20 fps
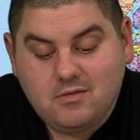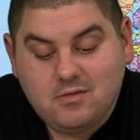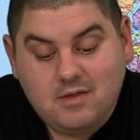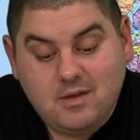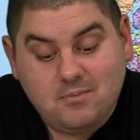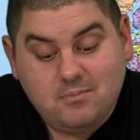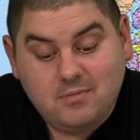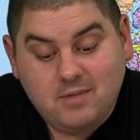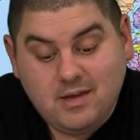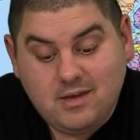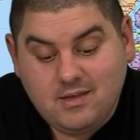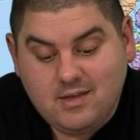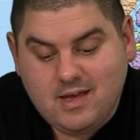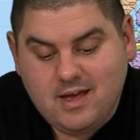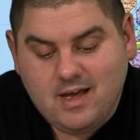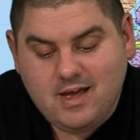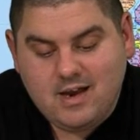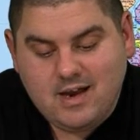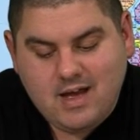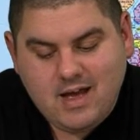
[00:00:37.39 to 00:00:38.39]
something
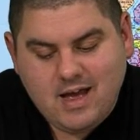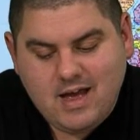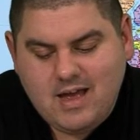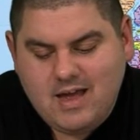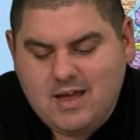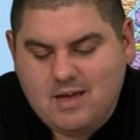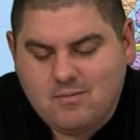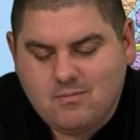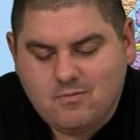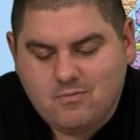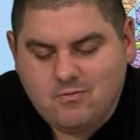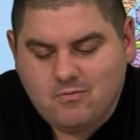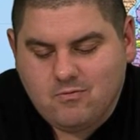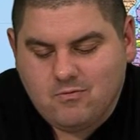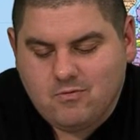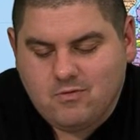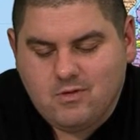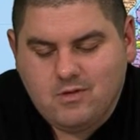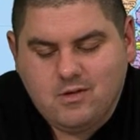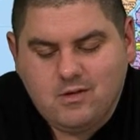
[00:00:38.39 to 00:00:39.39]
that I am
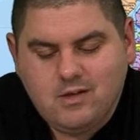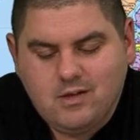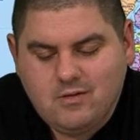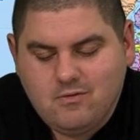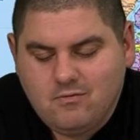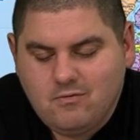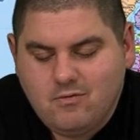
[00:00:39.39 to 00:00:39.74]
really,